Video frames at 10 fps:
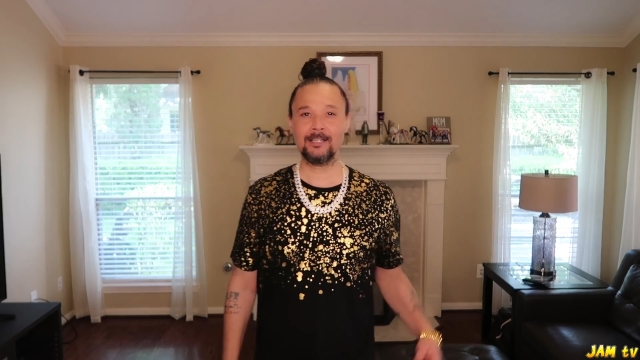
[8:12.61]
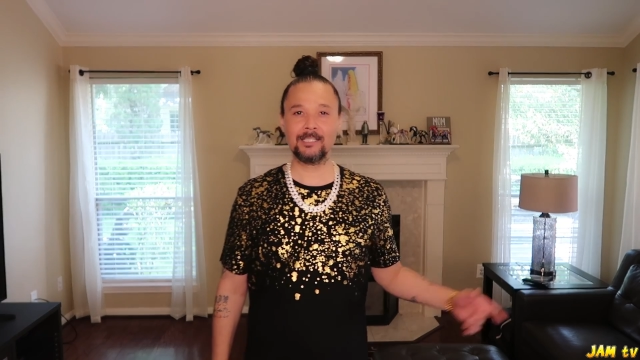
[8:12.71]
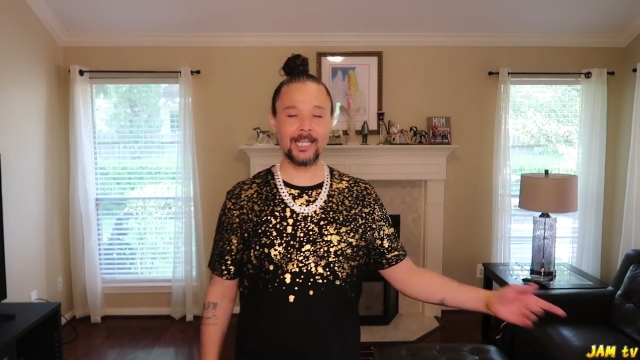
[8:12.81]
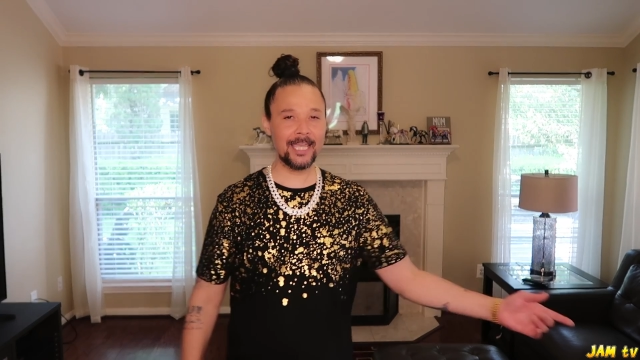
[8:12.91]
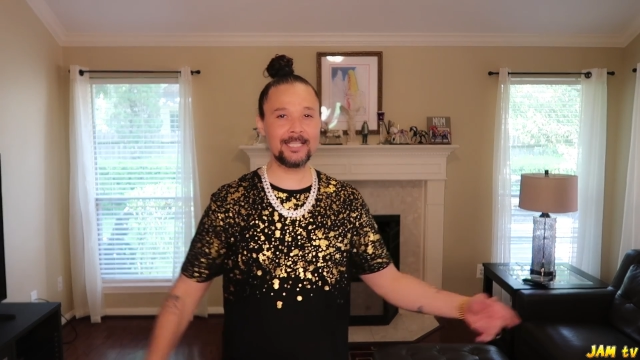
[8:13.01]

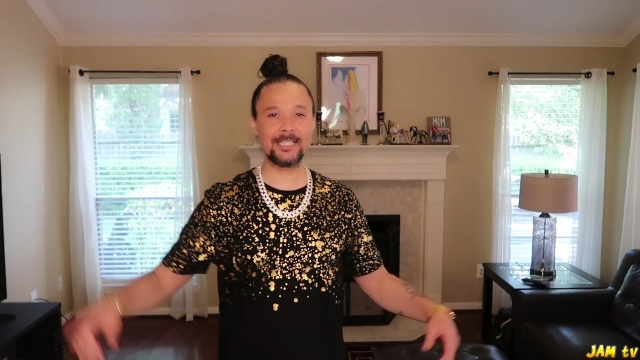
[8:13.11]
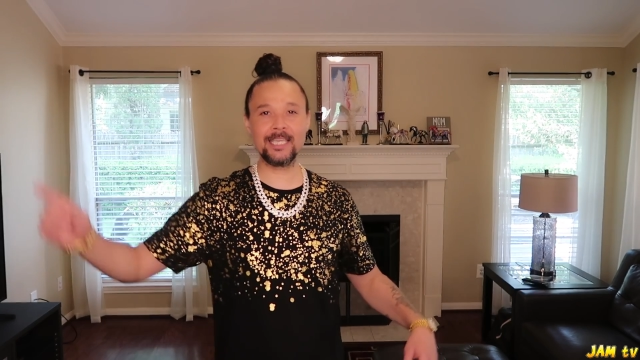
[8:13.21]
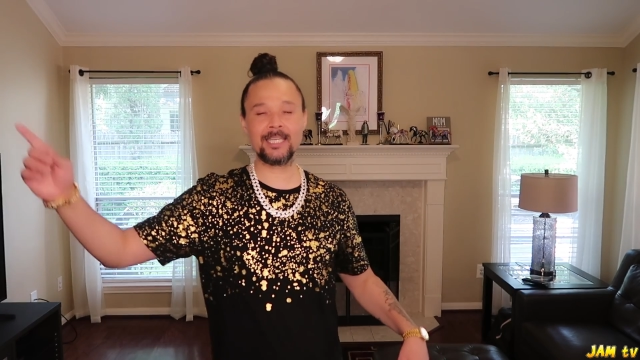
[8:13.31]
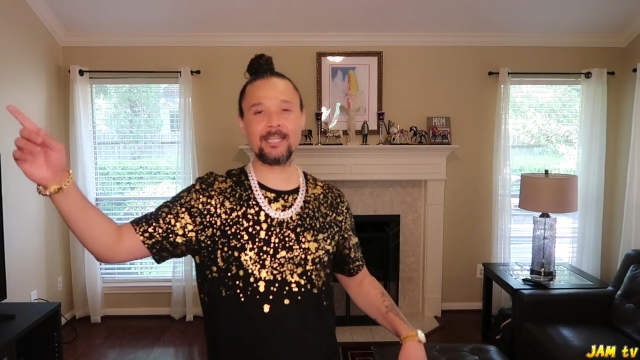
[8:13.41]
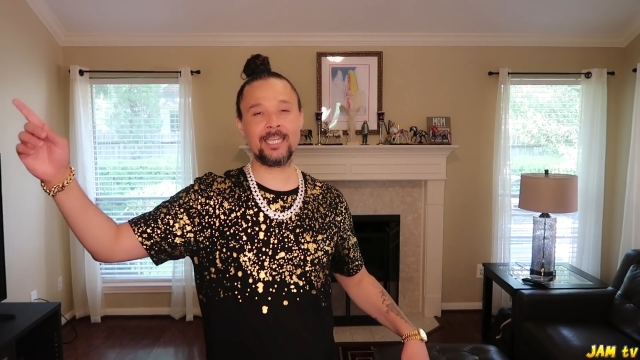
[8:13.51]

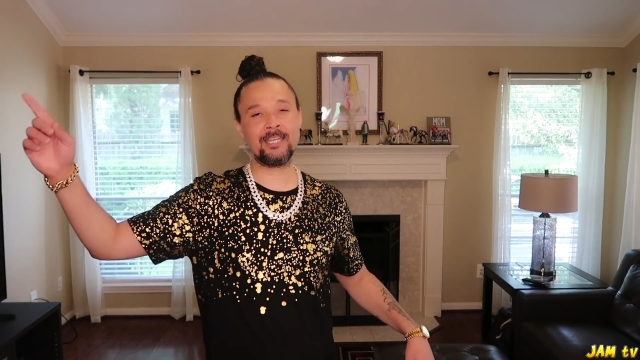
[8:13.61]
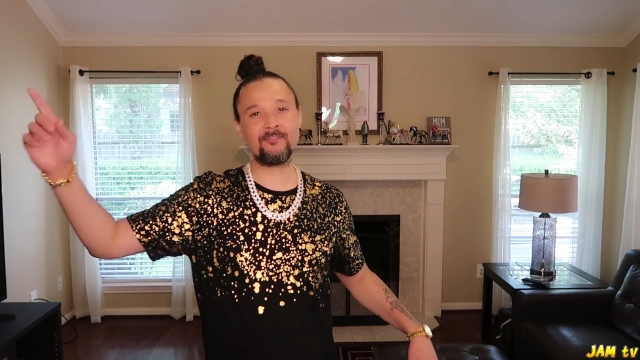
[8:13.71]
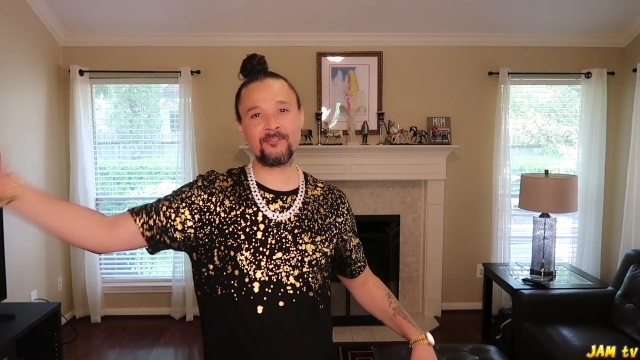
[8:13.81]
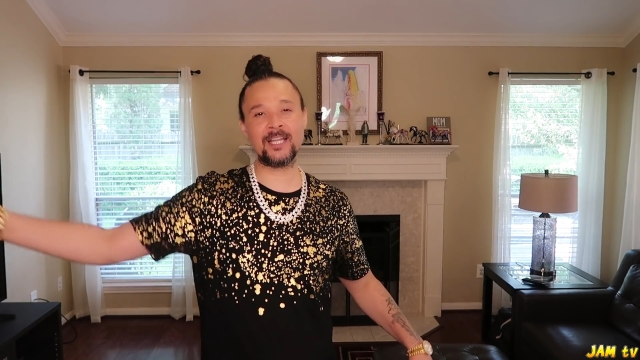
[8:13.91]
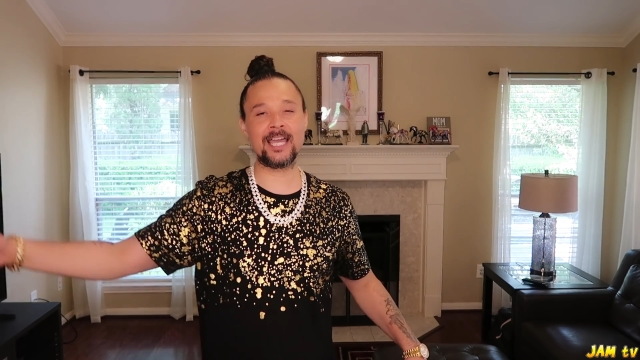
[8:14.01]
Layzie and,
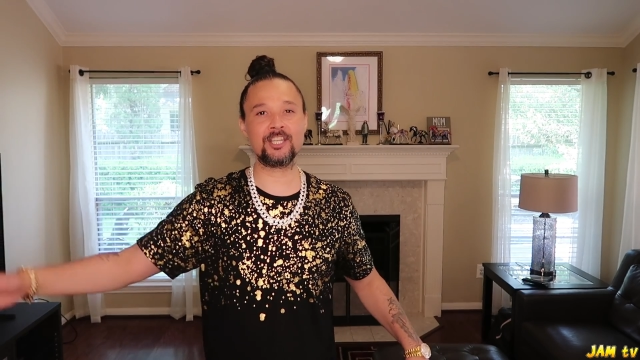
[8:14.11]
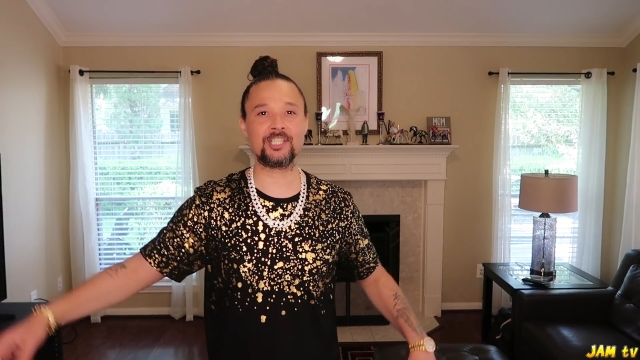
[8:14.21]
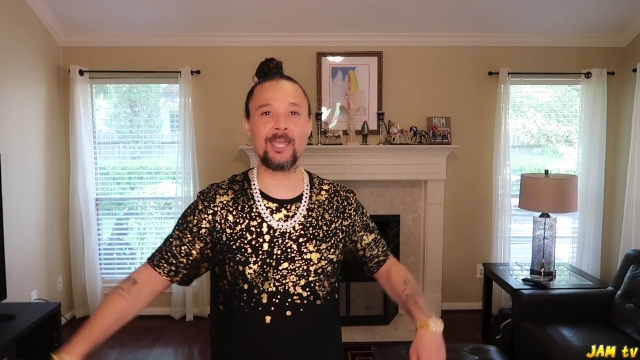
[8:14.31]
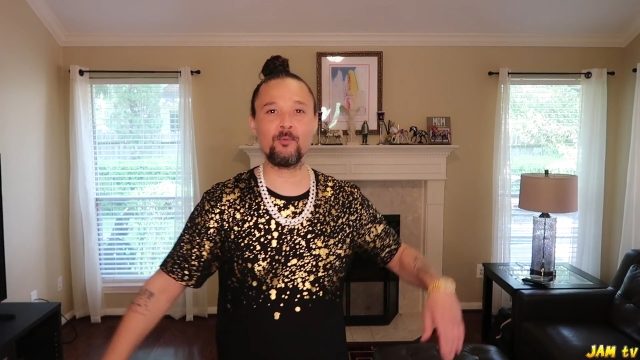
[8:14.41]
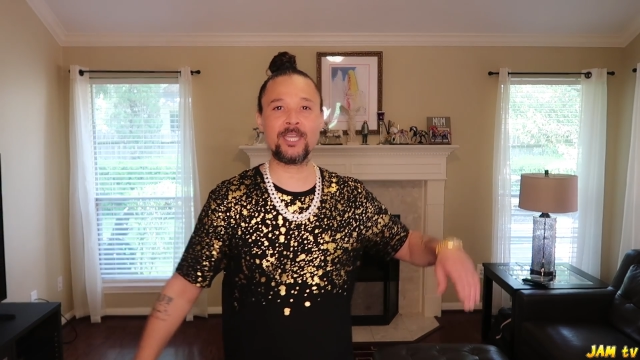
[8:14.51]
and
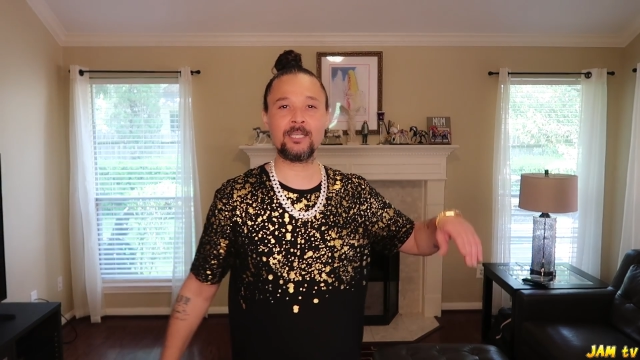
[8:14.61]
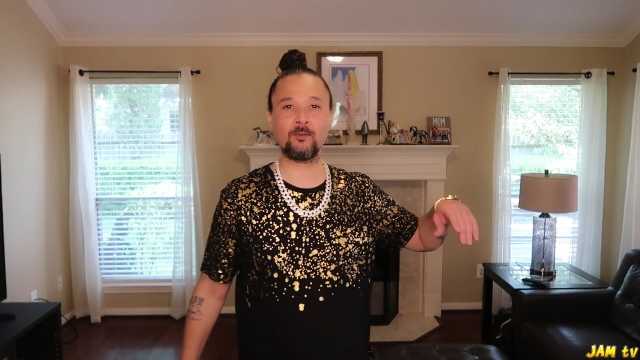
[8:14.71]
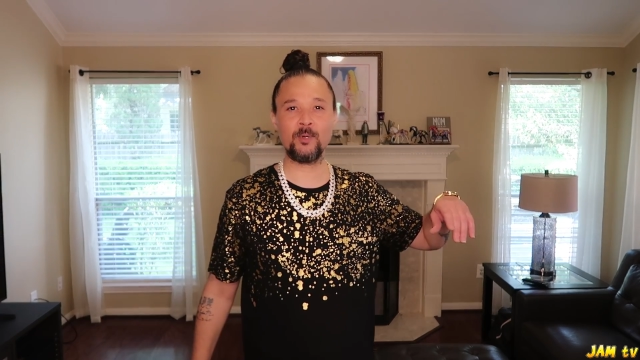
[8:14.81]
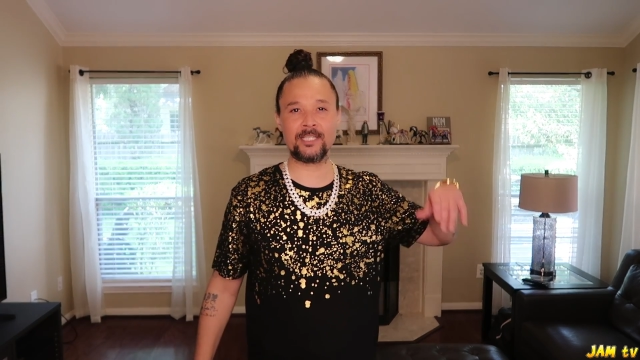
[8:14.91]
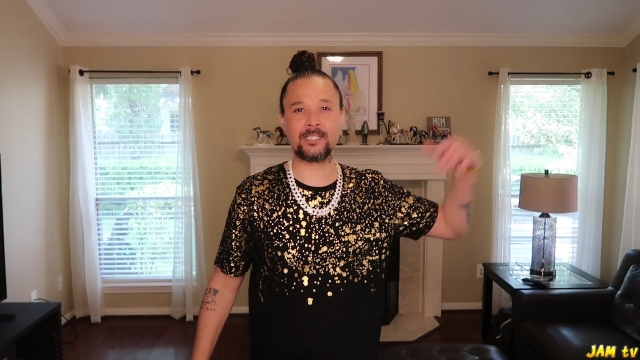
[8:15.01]
Flesh, they
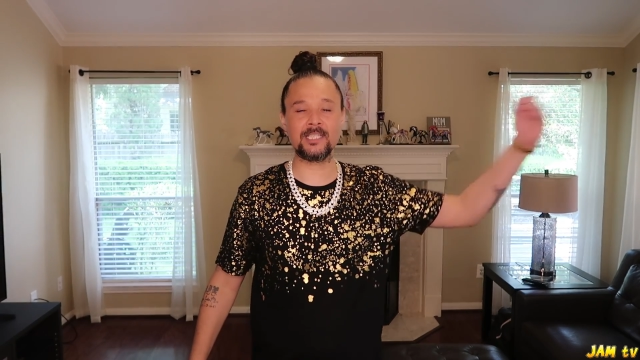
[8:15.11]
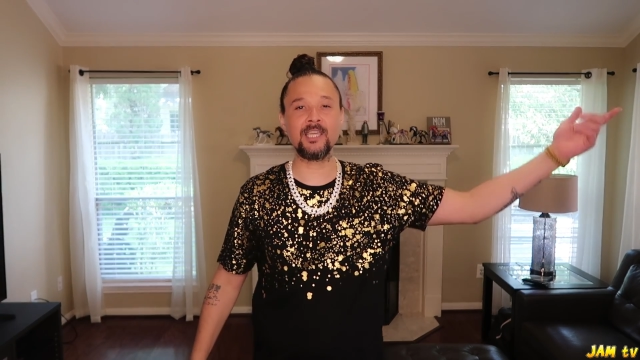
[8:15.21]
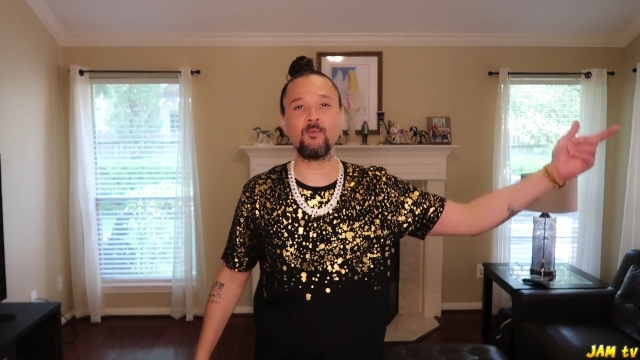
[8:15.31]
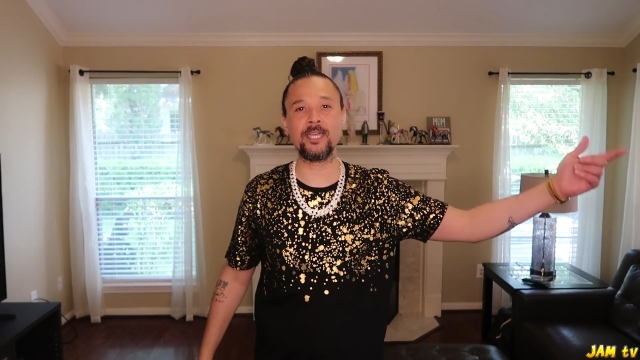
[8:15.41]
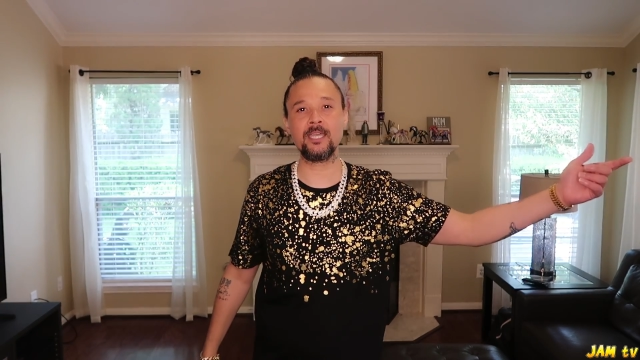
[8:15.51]
went with
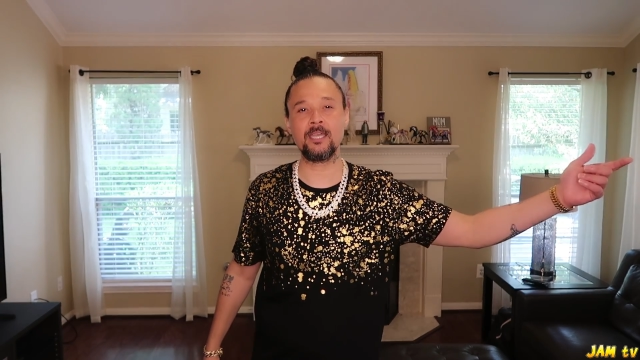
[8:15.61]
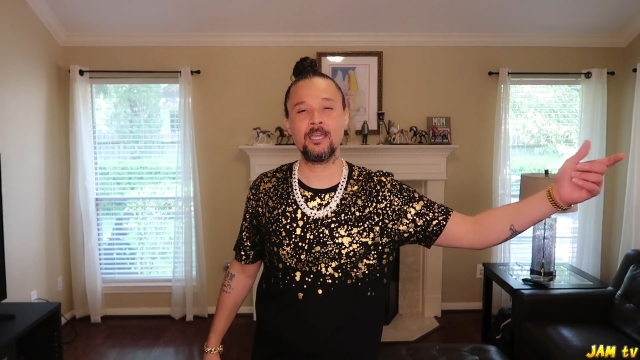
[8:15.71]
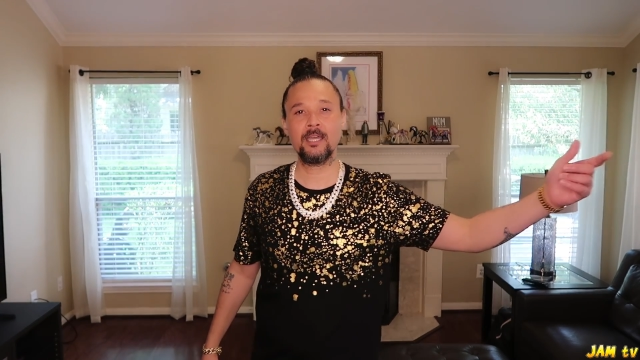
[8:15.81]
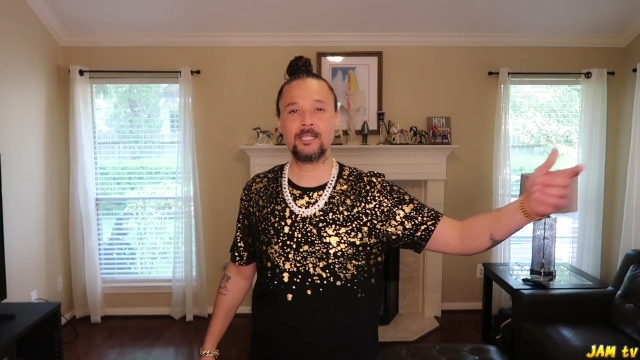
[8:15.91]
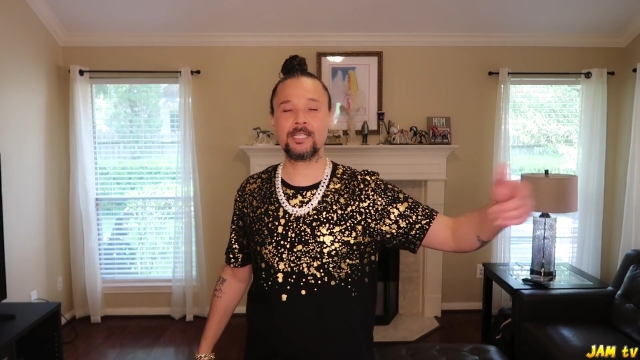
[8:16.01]

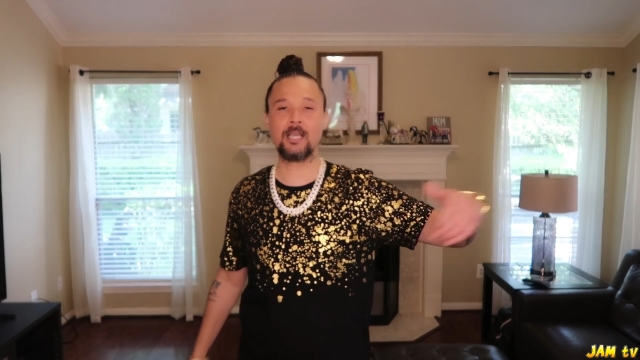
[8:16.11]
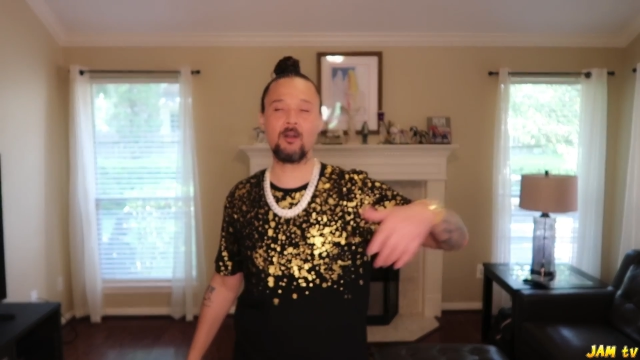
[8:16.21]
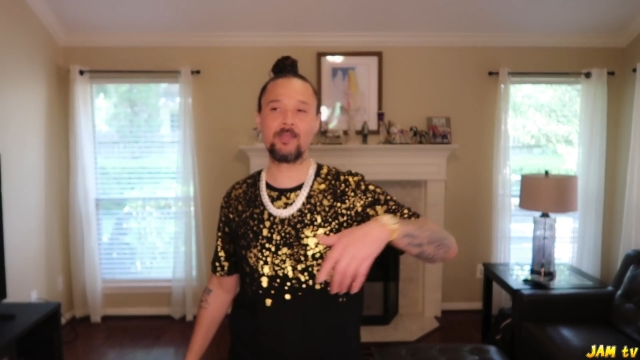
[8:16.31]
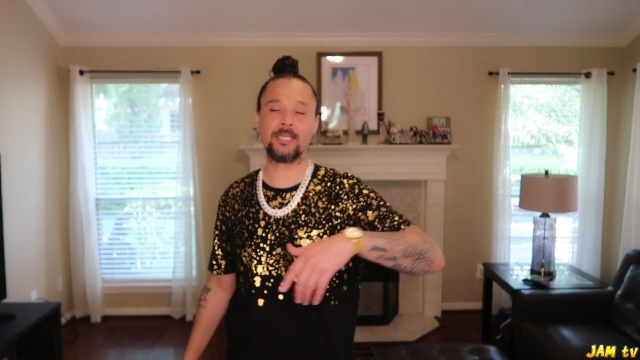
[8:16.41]
Seaweed to go